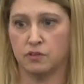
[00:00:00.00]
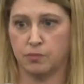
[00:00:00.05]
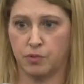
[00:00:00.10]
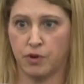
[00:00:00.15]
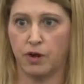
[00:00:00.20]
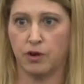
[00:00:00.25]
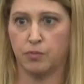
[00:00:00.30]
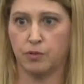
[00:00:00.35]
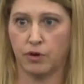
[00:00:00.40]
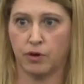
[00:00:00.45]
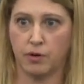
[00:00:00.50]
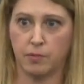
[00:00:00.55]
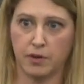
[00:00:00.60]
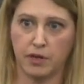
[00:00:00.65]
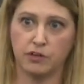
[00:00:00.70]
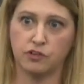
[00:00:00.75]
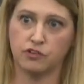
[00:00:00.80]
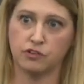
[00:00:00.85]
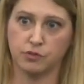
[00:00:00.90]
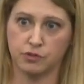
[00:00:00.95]
the prior program
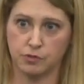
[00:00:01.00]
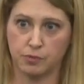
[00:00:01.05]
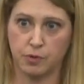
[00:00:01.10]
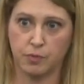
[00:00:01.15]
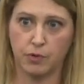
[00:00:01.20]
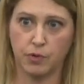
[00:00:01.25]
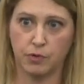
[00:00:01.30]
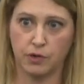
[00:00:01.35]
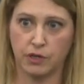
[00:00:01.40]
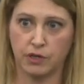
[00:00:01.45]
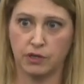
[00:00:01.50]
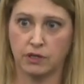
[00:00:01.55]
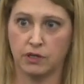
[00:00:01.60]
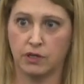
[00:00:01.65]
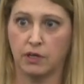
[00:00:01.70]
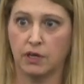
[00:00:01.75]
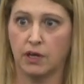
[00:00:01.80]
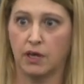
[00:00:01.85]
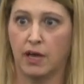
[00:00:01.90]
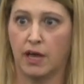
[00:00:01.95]
manager was promoted.
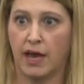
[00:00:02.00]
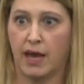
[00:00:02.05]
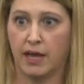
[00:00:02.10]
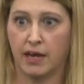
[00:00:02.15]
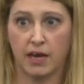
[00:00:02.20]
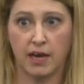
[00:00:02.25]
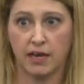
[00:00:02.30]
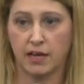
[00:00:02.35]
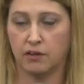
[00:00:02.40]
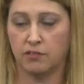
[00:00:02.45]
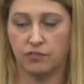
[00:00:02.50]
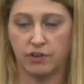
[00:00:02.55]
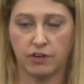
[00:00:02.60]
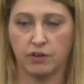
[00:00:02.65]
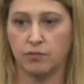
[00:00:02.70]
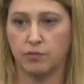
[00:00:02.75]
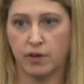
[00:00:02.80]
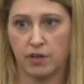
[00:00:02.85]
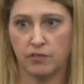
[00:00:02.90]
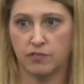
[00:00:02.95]
And I had
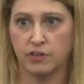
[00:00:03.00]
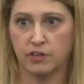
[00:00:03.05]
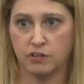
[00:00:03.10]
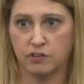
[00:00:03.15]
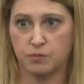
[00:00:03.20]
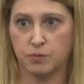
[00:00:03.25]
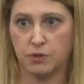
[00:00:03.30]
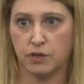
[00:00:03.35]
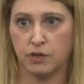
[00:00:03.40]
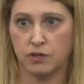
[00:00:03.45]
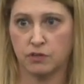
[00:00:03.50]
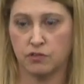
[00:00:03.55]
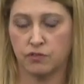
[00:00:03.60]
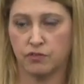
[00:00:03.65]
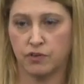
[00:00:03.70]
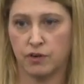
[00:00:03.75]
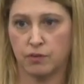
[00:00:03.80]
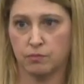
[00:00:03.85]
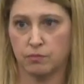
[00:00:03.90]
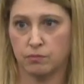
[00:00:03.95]
very relevant experience
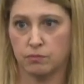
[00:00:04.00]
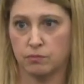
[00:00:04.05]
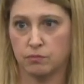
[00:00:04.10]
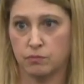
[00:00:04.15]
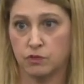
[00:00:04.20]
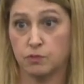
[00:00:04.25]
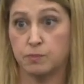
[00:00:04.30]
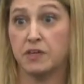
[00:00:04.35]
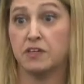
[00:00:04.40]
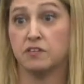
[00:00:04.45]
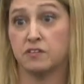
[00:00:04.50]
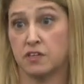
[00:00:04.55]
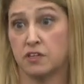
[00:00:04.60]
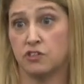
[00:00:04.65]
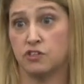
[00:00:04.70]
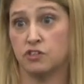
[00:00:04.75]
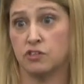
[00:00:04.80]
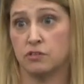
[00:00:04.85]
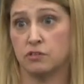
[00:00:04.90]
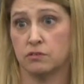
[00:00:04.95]
from space
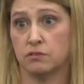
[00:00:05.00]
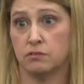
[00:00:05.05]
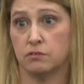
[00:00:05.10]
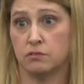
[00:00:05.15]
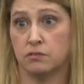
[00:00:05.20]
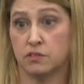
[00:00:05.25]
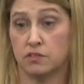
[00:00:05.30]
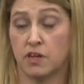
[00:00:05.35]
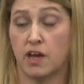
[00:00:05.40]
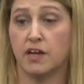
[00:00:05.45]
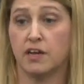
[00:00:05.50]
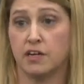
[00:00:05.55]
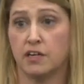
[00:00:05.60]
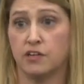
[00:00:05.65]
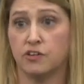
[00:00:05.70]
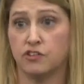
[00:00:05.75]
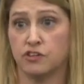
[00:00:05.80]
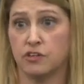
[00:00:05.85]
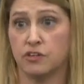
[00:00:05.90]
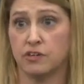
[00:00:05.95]
station design and
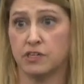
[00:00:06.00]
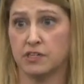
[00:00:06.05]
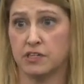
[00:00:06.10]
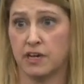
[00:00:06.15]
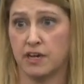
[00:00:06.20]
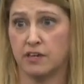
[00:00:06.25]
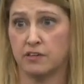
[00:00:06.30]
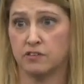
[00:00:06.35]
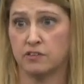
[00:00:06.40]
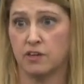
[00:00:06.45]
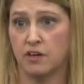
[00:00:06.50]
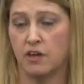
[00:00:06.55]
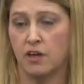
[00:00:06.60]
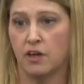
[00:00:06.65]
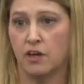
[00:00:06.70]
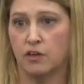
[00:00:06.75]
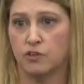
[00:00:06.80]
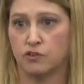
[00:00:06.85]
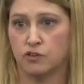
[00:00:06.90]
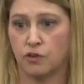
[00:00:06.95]
engineering days.
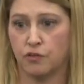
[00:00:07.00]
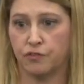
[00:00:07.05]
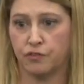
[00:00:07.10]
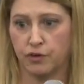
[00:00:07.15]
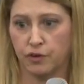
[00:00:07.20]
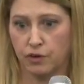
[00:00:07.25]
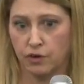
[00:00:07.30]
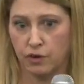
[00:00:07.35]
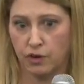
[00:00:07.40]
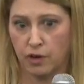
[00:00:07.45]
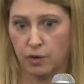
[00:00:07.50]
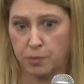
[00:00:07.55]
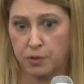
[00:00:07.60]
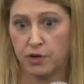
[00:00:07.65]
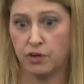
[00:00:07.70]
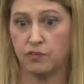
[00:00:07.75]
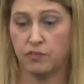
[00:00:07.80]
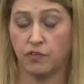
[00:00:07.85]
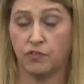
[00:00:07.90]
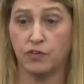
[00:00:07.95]
So for a
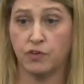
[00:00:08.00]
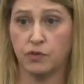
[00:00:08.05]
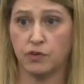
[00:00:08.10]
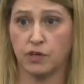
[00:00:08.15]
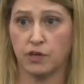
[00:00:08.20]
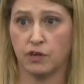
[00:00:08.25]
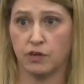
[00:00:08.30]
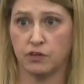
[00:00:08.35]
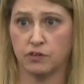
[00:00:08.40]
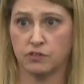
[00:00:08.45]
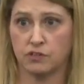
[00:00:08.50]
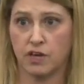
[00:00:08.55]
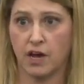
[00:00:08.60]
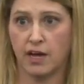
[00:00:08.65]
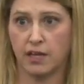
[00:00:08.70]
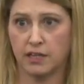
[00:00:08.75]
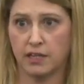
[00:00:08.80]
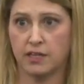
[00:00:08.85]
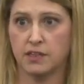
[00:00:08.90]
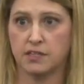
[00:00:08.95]
period of a few years,
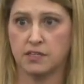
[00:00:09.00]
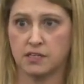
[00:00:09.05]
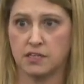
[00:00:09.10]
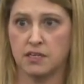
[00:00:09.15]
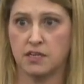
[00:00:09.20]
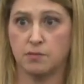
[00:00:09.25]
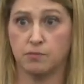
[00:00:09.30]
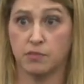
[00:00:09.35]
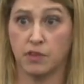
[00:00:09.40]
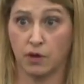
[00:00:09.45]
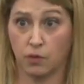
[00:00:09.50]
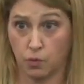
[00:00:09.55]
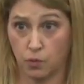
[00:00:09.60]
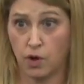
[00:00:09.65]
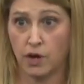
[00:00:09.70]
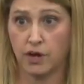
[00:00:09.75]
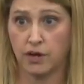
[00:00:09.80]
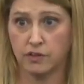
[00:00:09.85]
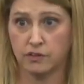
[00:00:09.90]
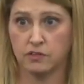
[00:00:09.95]
I led the team that
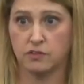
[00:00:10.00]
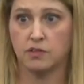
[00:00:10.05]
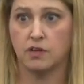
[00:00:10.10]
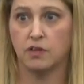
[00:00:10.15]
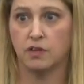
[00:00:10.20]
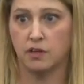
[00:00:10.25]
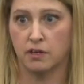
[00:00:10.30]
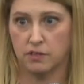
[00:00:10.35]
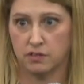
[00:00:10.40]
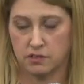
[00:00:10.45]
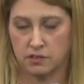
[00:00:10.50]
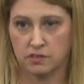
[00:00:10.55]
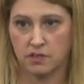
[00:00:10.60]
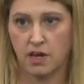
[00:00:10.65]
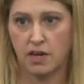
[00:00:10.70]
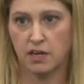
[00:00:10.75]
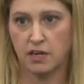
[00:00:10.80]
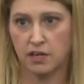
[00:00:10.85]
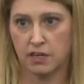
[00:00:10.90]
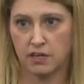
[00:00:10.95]
was
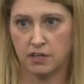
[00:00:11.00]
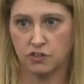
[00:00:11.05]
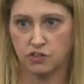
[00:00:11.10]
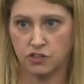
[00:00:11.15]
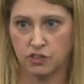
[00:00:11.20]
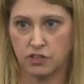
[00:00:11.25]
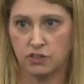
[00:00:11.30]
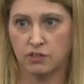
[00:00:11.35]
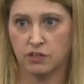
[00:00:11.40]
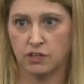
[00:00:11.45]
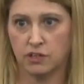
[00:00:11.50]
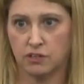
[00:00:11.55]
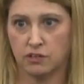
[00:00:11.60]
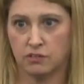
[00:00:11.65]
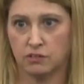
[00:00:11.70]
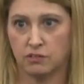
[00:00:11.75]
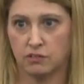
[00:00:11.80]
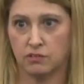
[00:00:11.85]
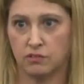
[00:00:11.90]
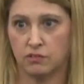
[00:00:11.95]
designing and engineering
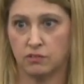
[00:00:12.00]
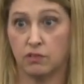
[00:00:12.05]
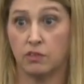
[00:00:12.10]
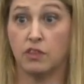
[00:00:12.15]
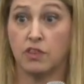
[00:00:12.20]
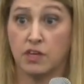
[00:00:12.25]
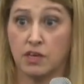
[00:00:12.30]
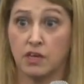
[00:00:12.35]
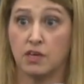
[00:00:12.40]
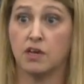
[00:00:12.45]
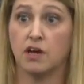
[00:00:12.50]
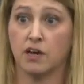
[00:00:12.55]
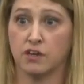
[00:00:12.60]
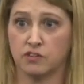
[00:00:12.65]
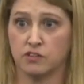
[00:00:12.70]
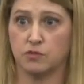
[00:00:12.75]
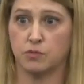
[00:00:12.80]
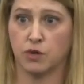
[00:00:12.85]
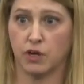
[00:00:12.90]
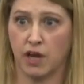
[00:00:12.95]
the
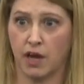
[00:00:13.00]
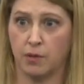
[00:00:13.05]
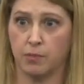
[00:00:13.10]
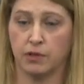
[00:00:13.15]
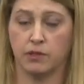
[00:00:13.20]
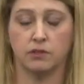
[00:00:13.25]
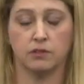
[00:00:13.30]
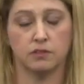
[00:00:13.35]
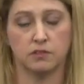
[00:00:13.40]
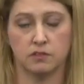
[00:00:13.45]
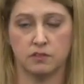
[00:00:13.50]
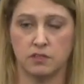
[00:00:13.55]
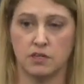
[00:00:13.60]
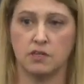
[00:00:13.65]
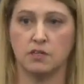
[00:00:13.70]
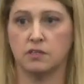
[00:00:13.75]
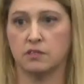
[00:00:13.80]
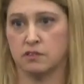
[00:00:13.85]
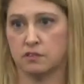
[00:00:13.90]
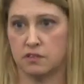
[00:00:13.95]
customer cabin, the
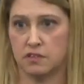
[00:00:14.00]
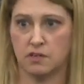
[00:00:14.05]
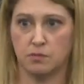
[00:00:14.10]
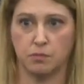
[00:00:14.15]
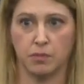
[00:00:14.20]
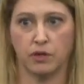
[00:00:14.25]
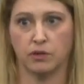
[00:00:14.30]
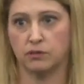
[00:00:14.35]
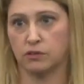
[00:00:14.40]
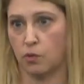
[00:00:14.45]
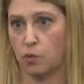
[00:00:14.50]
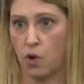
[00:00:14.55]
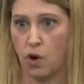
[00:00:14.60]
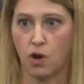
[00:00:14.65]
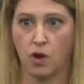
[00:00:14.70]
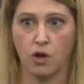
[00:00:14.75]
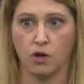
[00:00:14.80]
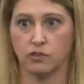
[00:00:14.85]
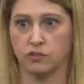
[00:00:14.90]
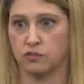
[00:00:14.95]
seat, the seat belt, the
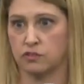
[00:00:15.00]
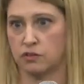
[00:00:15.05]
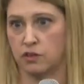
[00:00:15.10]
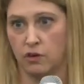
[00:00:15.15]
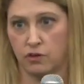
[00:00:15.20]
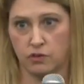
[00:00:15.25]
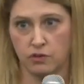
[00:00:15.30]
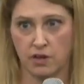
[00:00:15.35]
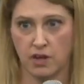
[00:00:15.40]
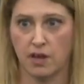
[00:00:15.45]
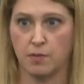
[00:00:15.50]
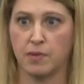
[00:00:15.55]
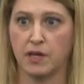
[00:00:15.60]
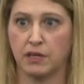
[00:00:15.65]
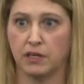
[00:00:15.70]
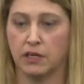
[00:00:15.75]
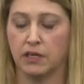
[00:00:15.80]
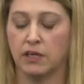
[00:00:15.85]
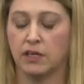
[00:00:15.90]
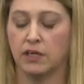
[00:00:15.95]
walls, you know, you name
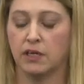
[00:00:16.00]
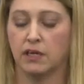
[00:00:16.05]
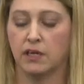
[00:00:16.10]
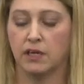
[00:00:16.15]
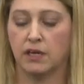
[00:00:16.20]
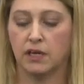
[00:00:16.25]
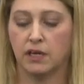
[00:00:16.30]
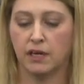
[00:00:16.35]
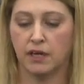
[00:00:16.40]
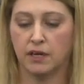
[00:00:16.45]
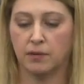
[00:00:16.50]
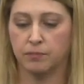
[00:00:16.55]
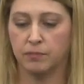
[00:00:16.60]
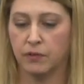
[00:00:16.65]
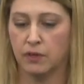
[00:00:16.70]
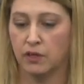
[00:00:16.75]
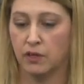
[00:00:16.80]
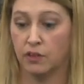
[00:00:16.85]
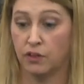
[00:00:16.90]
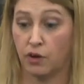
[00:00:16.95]
it. Um,
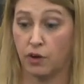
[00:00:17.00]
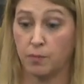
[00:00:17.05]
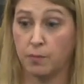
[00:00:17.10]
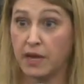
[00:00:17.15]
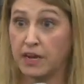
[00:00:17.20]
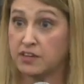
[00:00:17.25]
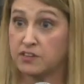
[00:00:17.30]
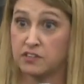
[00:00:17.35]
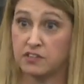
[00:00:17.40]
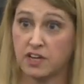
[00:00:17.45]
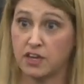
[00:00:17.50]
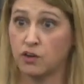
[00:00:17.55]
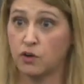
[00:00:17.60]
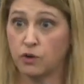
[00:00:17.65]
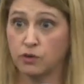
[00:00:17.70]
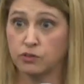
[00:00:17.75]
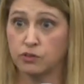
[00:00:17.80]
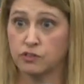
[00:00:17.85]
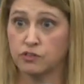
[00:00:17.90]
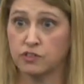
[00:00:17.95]
there are many
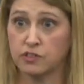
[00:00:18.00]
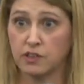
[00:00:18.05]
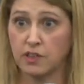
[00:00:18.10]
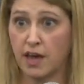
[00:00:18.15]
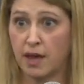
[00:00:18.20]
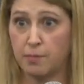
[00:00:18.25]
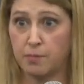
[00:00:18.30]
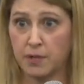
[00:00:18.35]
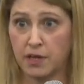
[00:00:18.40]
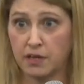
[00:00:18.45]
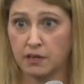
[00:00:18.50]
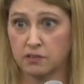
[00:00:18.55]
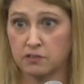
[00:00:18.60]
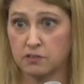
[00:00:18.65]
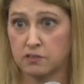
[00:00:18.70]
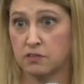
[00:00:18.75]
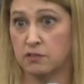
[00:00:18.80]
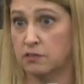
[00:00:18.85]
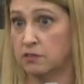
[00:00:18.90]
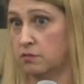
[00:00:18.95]
stakeholders in that
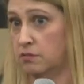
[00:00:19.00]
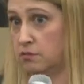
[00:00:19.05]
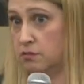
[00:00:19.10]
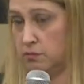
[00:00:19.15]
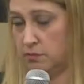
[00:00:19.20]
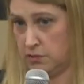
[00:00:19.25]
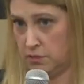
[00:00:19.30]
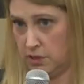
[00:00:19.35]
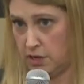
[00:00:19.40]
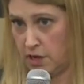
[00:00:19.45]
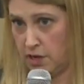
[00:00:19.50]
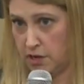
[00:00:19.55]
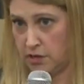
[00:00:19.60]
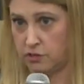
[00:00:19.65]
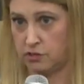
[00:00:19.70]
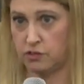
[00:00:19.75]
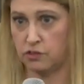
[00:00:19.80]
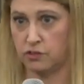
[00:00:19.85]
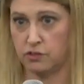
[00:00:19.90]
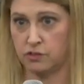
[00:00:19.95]
mix, the
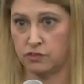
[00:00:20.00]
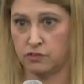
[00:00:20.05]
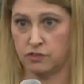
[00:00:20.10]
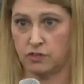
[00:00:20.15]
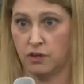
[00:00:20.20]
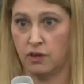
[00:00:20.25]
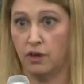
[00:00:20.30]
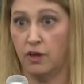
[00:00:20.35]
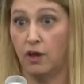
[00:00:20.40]
doctors,